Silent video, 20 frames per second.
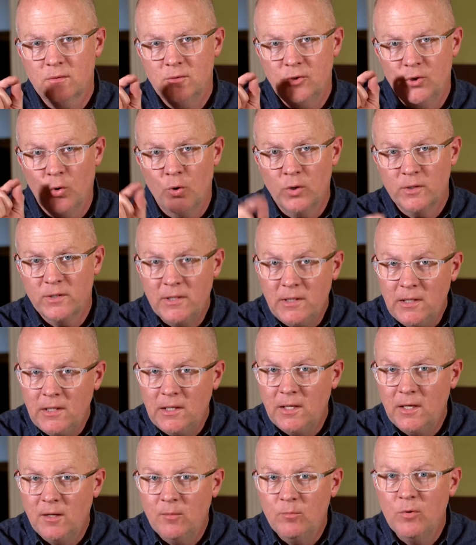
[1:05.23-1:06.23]
your
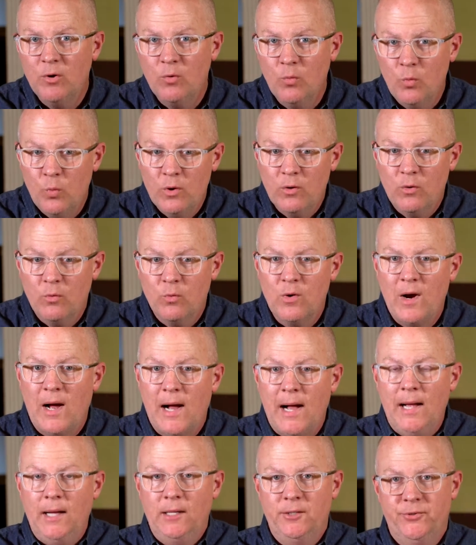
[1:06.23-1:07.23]
team will
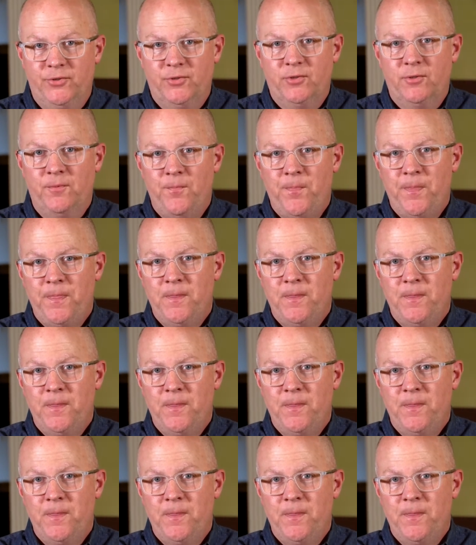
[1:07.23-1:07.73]
rise.